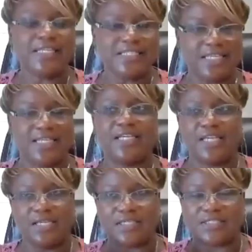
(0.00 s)
idea
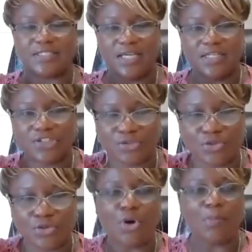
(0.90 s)
is
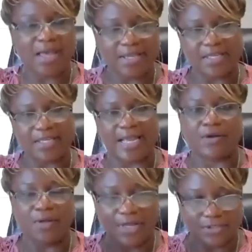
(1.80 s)
to go back and
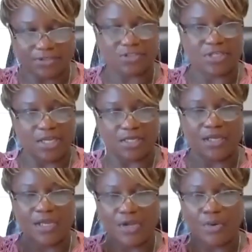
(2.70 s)
now
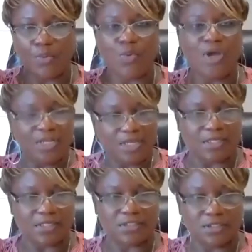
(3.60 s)
understand what
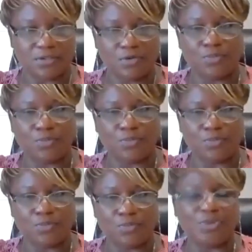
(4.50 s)
is the
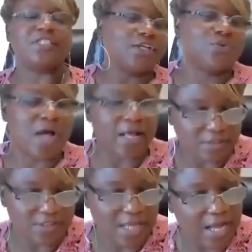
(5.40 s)
reason why
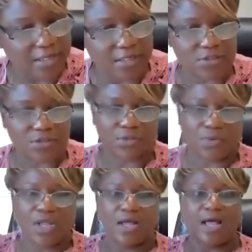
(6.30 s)
you got this high
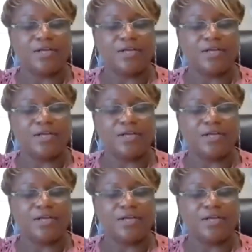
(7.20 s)
hustle.